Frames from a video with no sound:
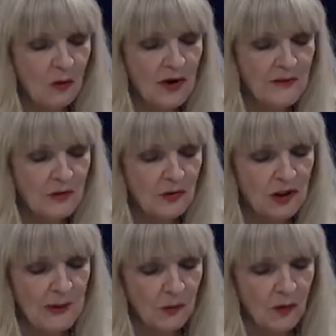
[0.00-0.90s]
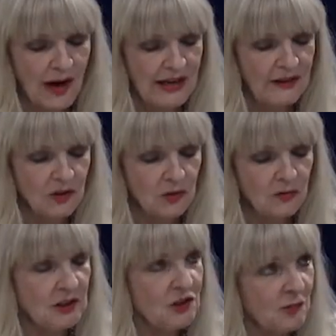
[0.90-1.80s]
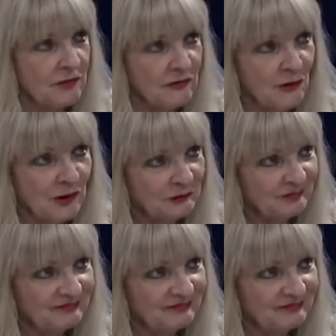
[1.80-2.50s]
what have you learned about writing that you didn't know before?